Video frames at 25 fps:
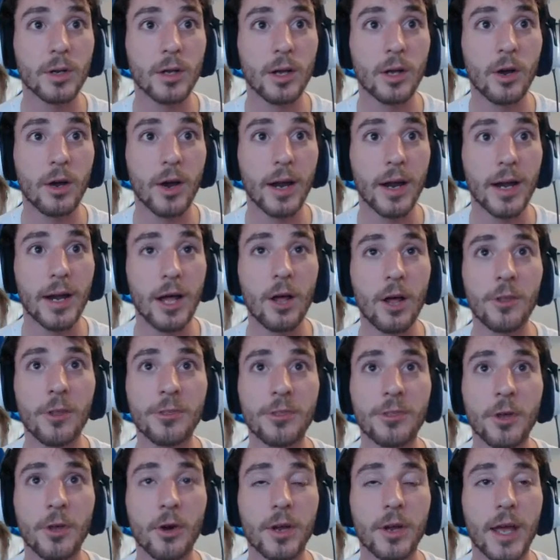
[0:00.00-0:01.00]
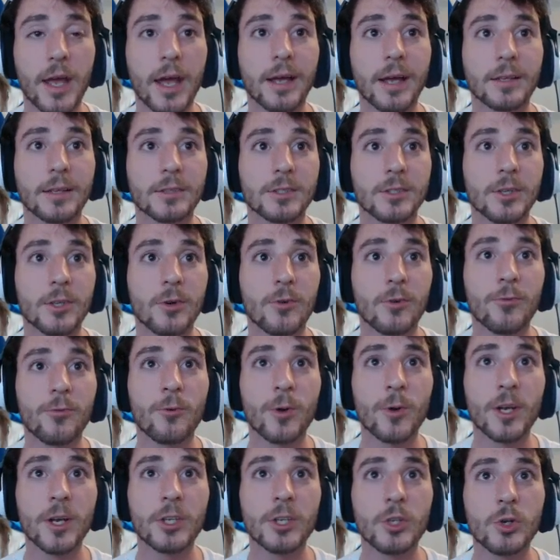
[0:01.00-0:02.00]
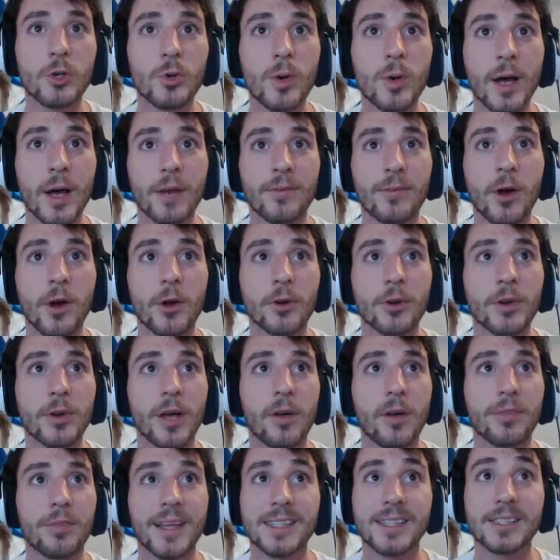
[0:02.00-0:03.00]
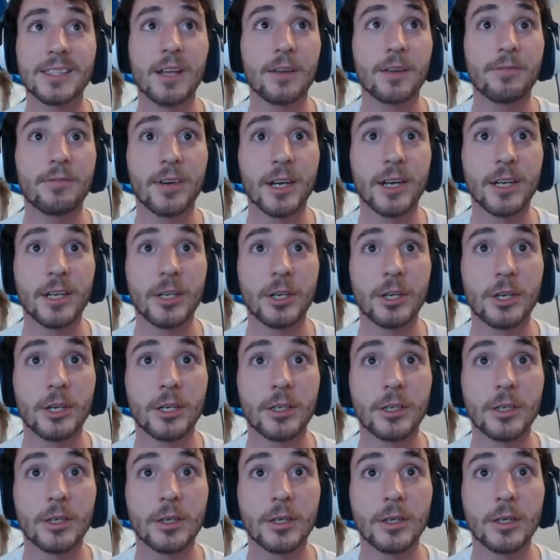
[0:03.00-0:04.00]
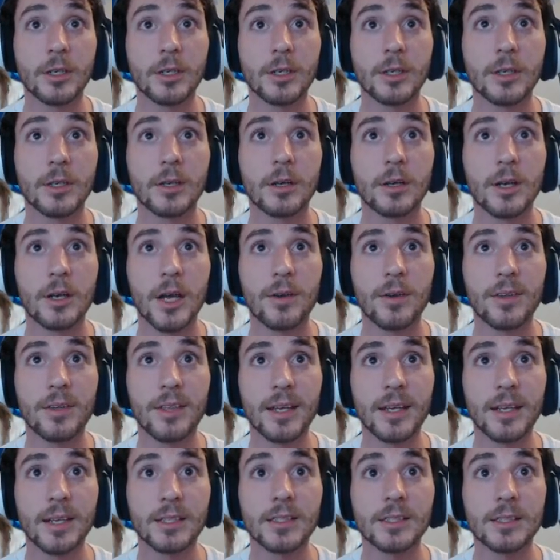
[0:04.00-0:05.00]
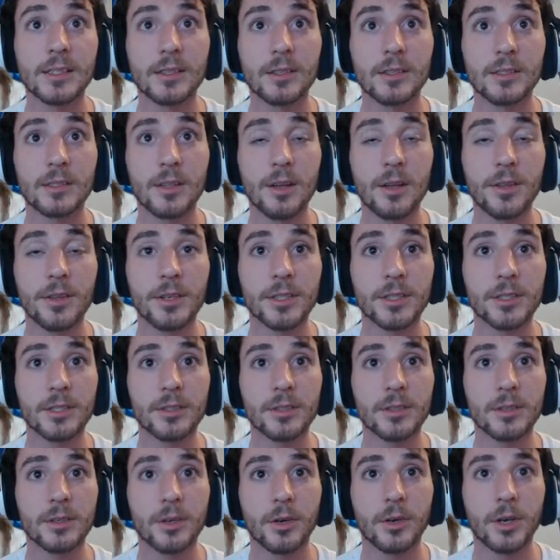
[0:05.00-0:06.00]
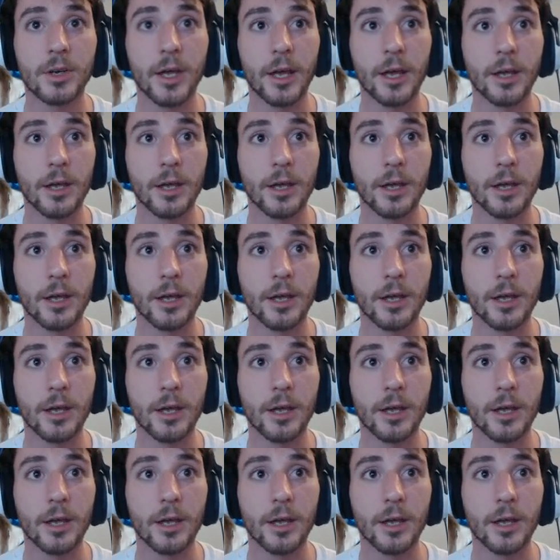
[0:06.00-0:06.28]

All right, health. Okay, so 42 out of 100 health. That's not very good. Everything is all this. Okay.